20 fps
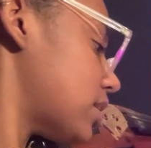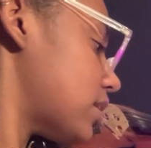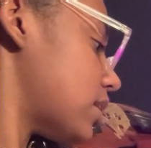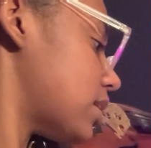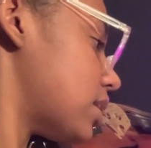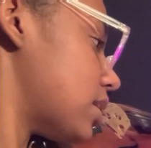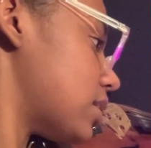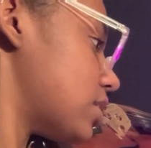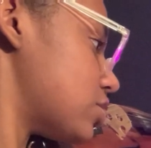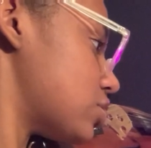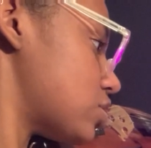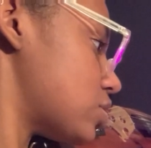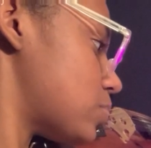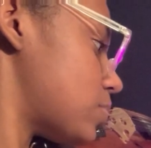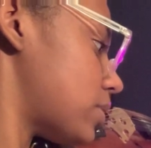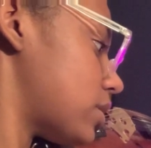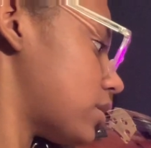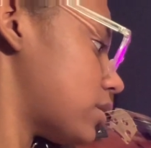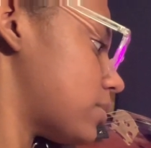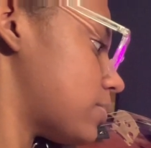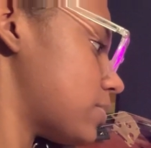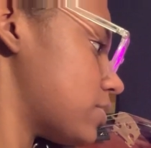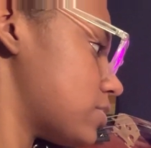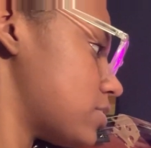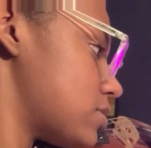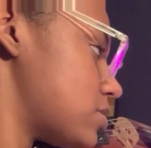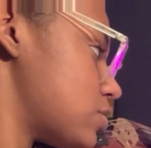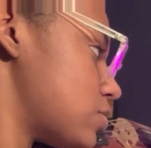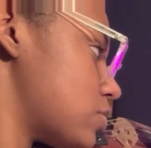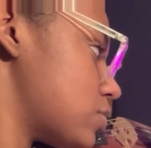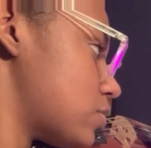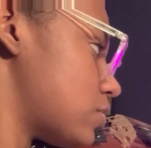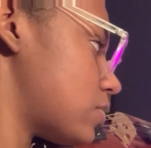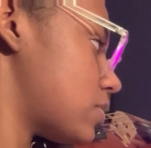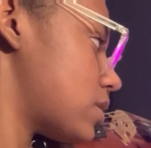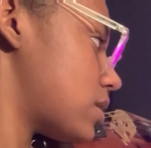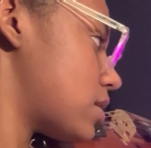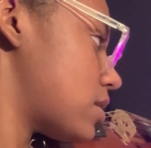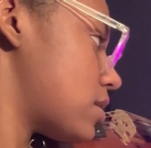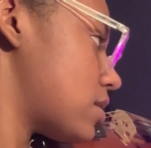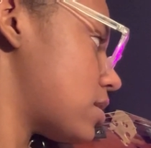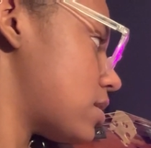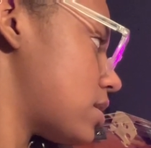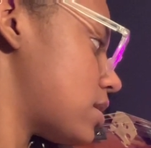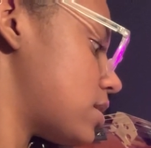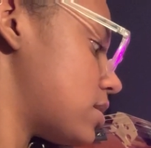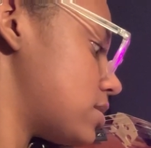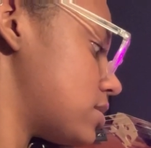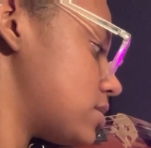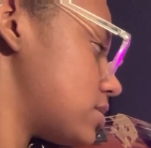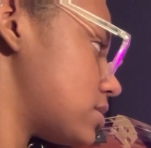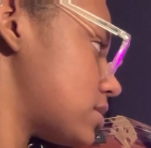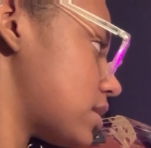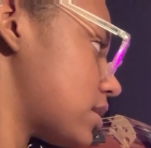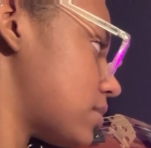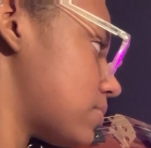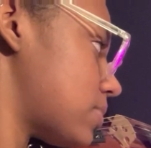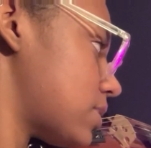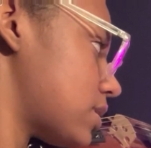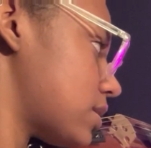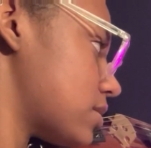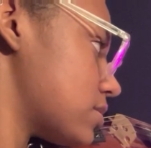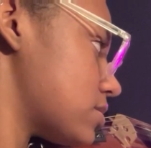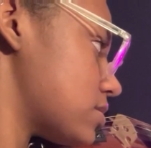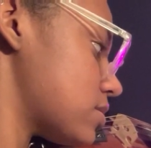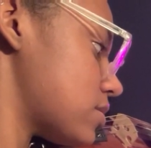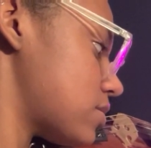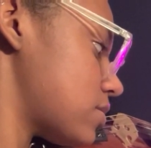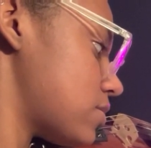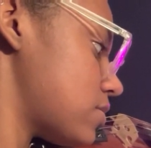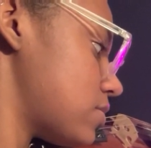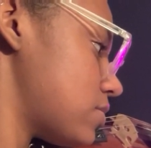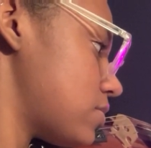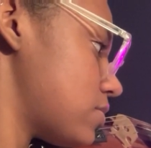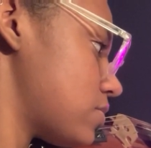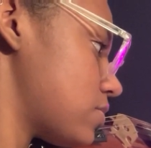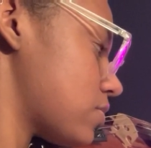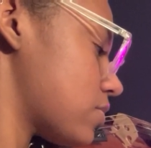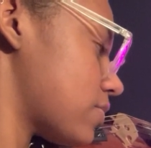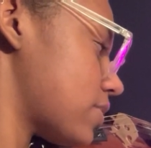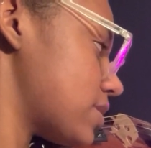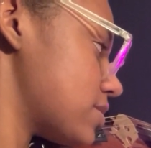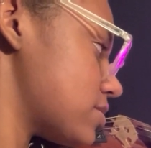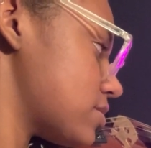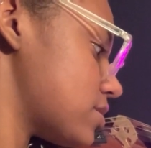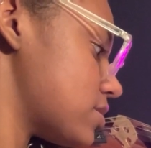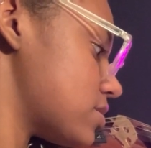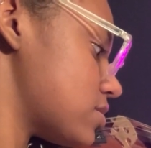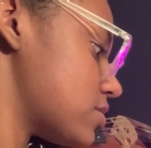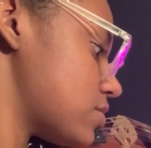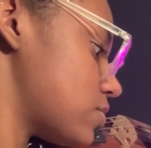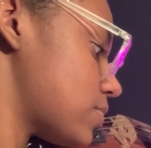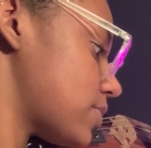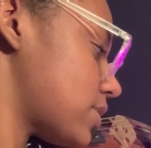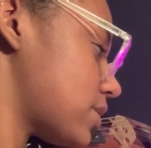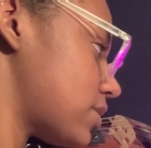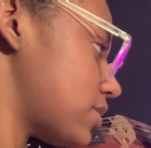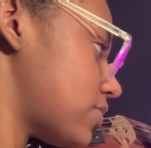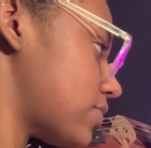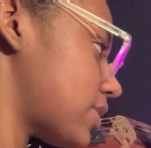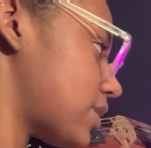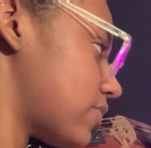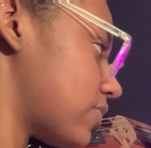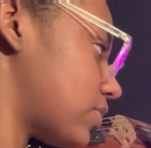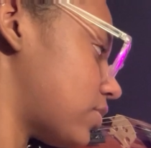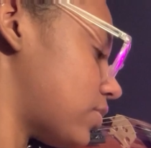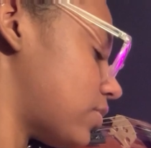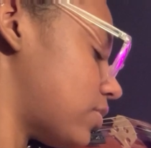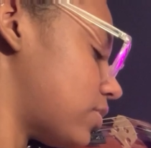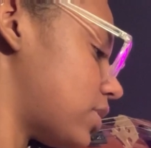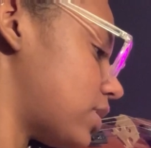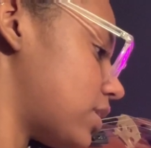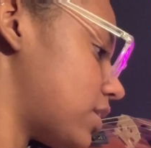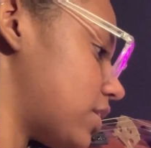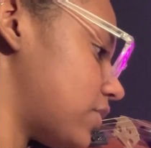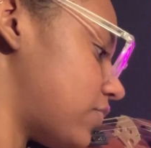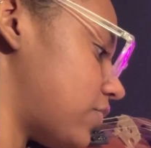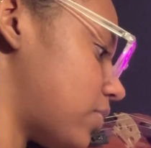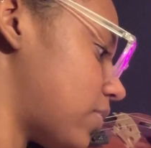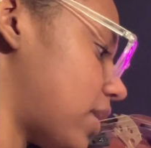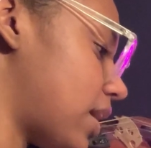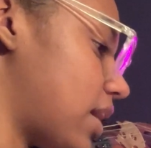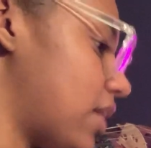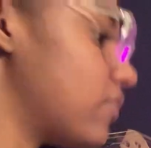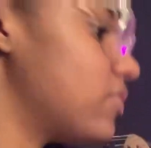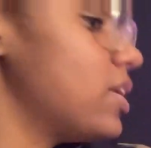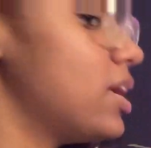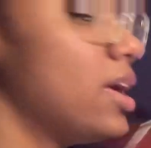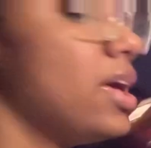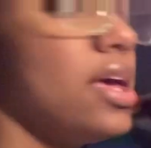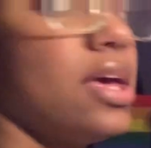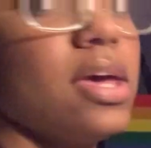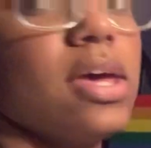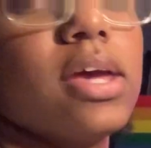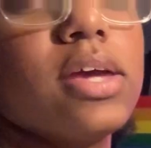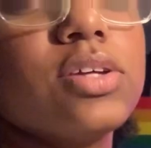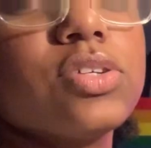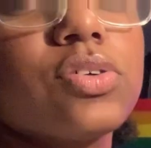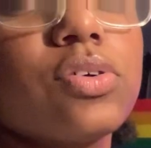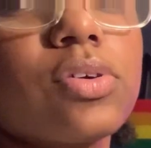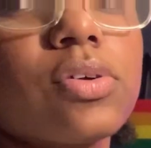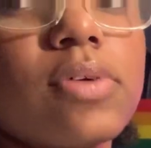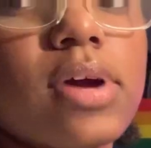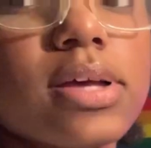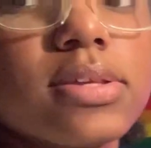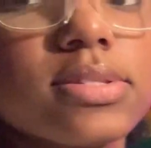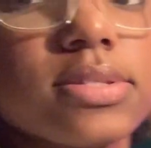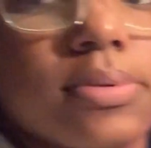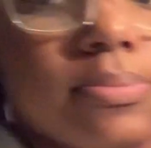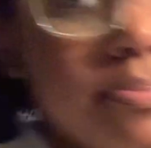And it should be able to stand by its own or rest on its own without you having to hold it if you have a shoulder rest.